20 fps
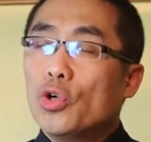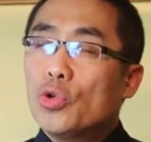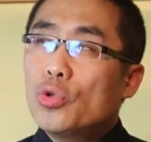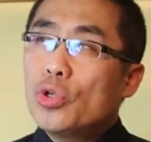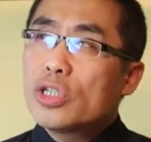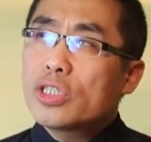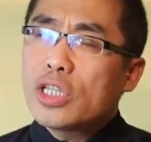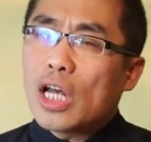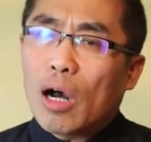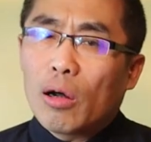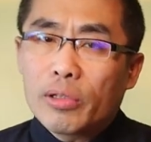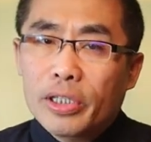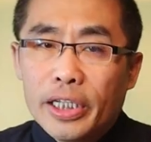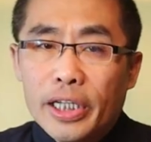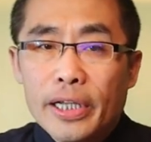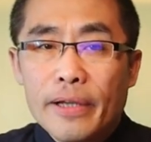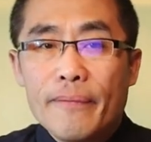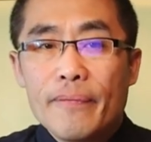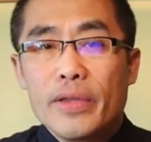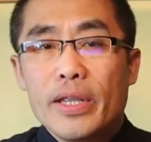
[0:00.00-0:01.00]

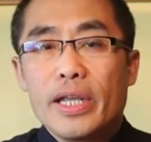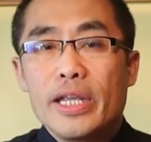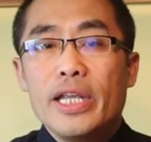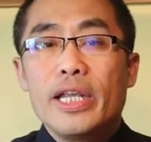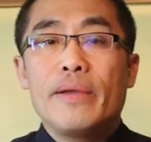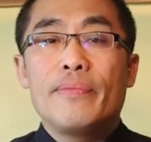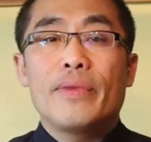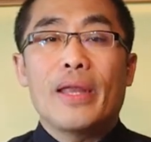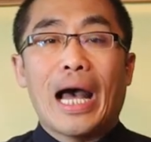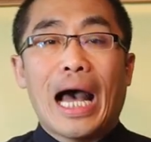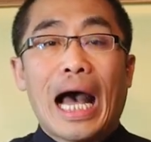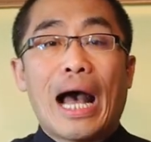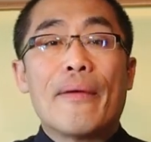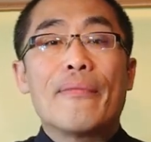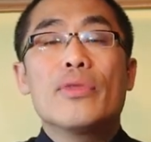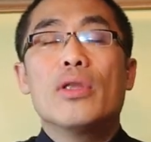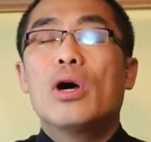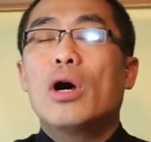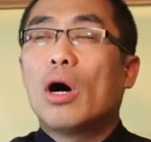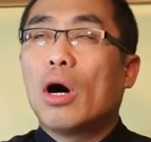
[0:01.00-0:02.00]
resulting in
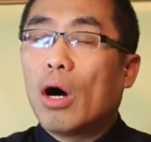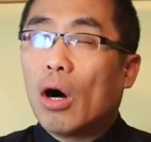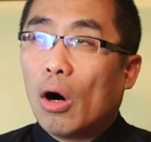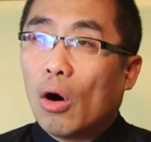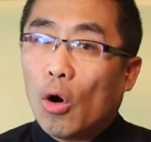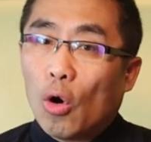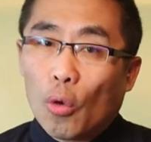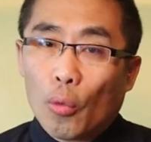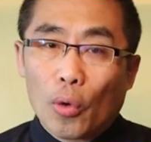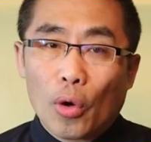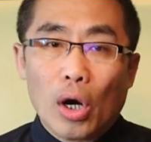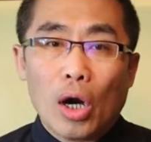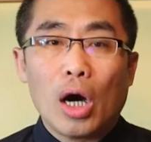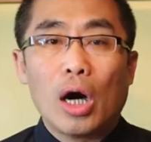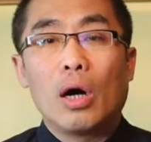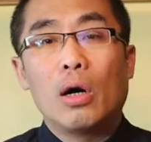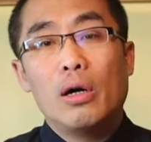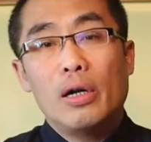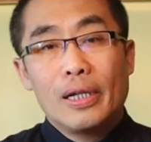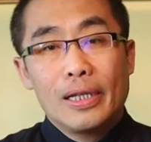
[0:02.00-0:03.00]
an
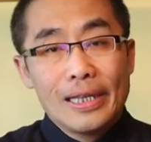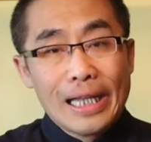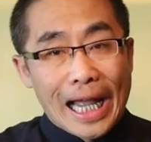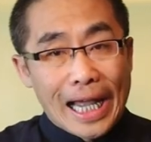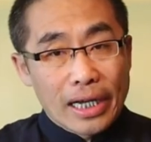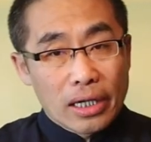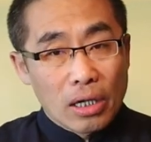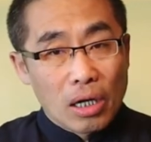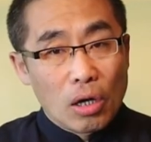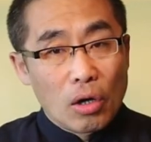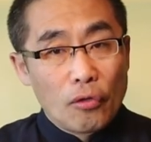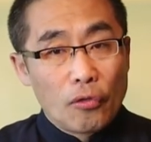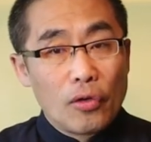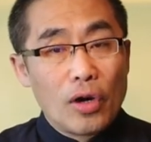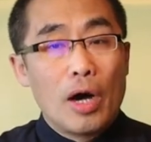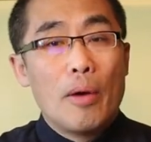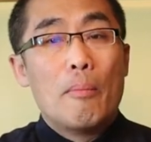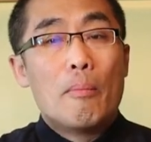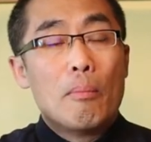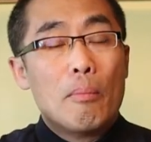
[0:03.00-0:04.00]
overall lack of
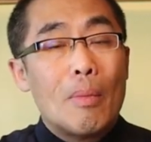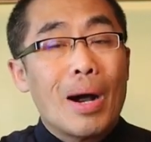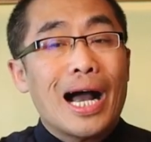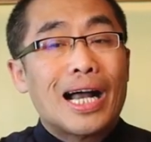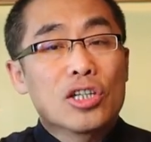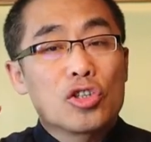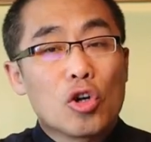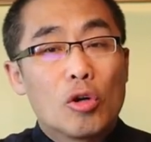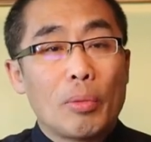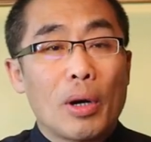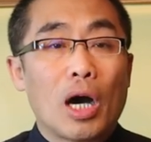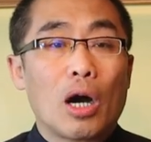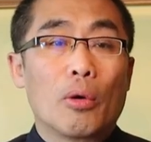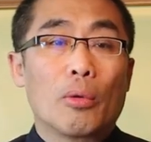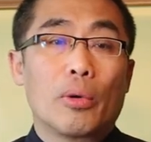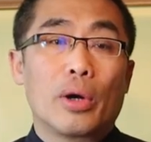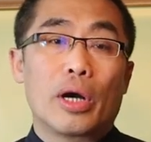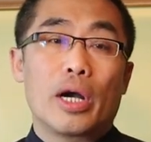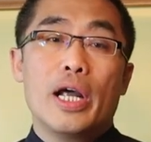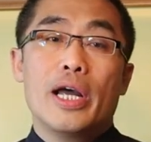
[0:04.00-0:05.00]
martial
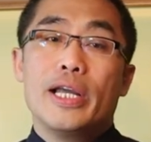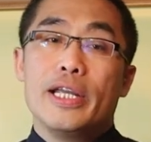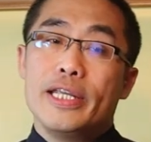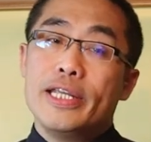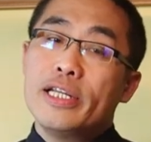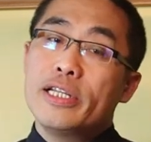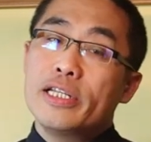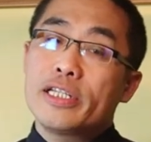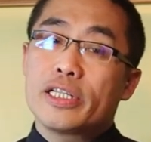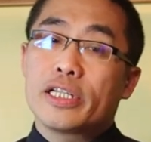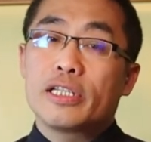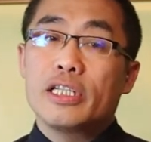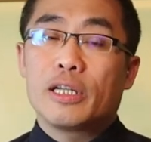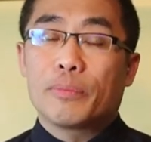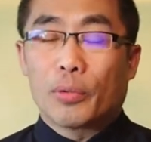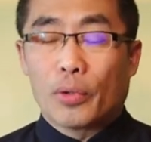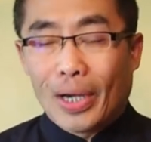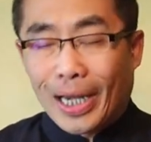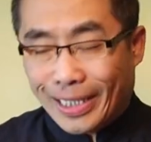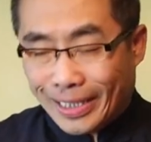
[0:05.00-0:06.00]
power in
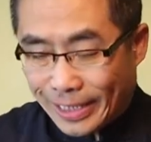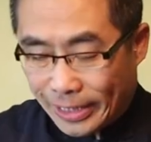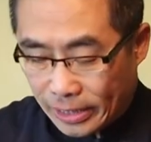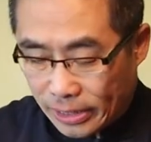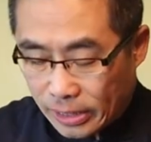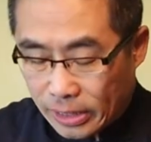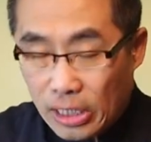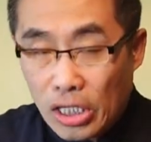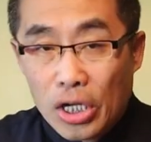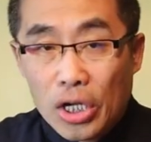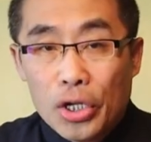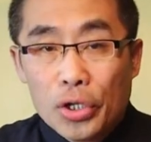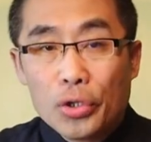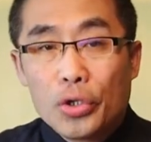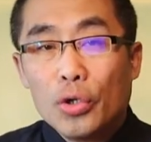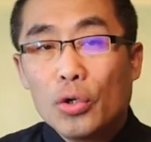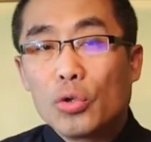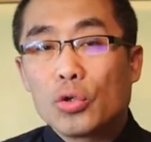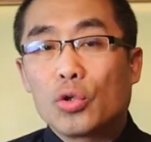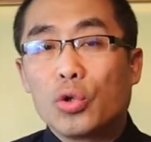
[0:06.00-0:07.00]
Xingyi practice
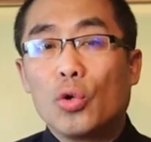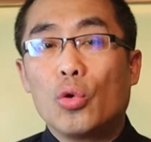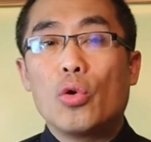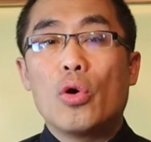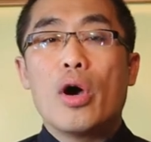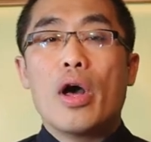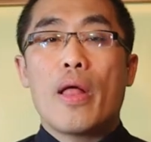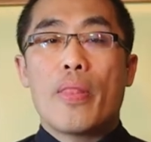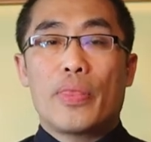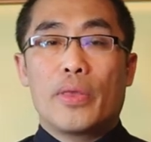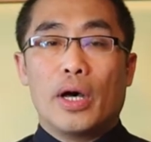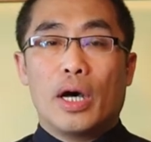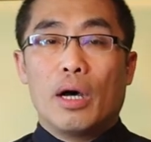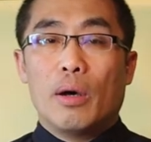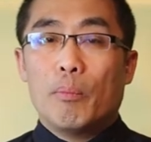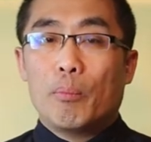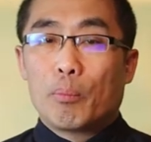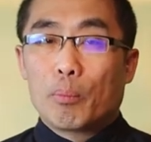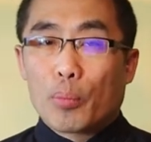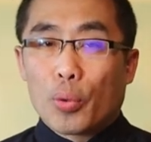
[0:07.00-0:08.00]
due to
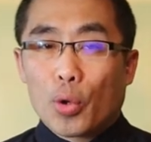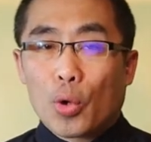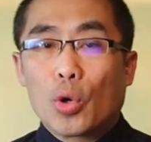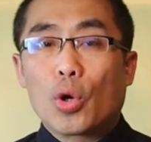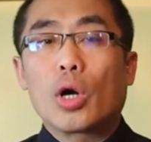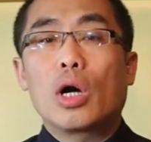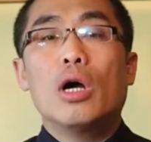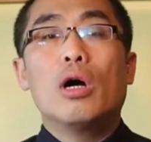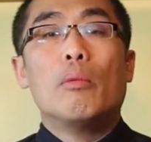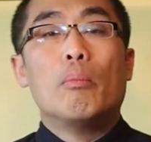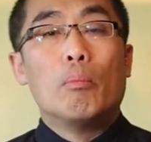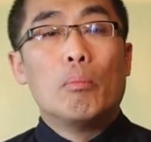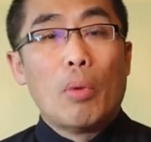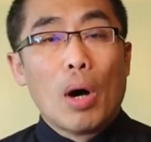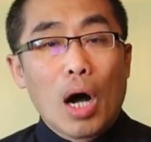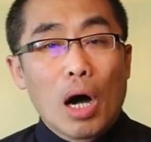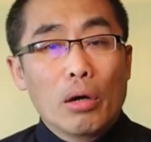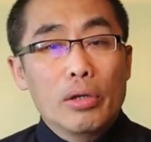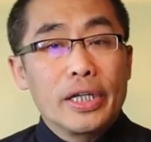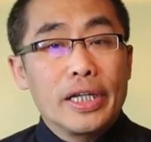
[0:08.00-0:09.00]
the poor
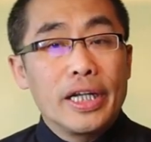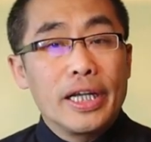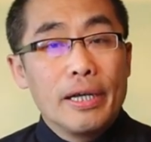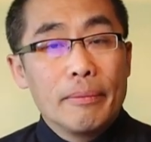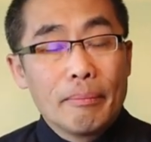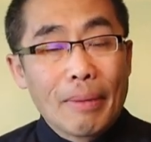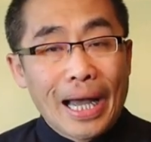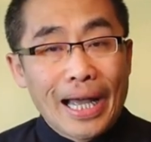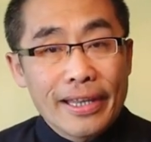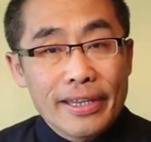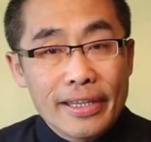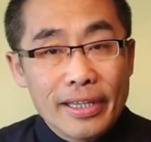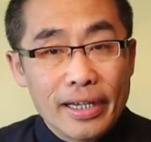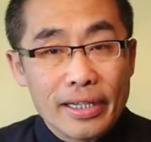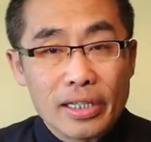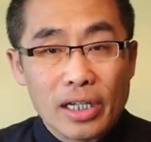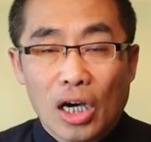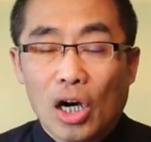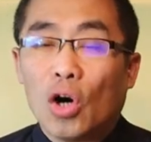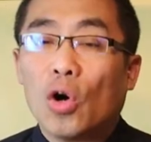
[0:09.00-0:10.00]
body
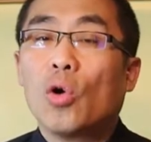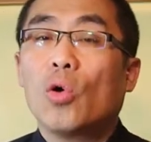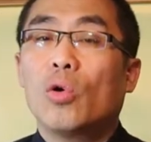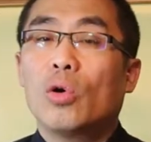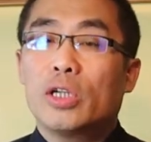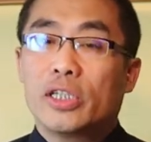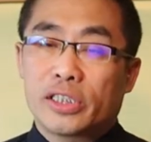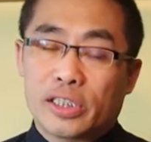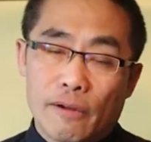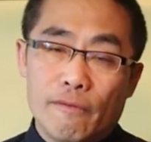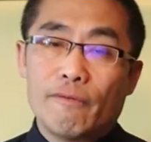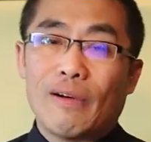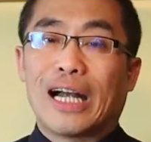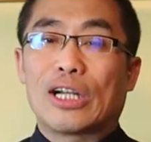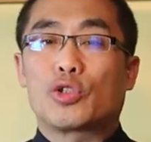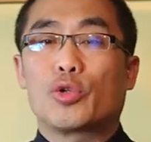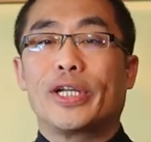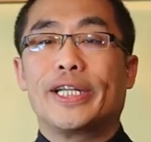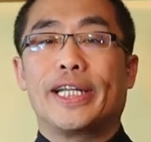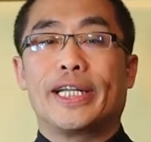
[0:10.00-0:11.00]
method of
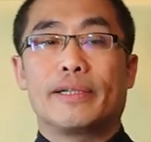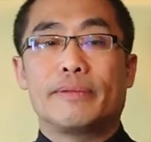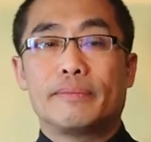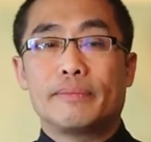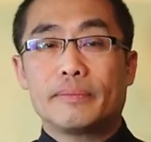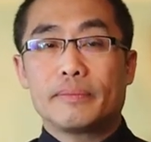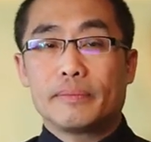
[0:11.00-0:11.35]
Shenfa training.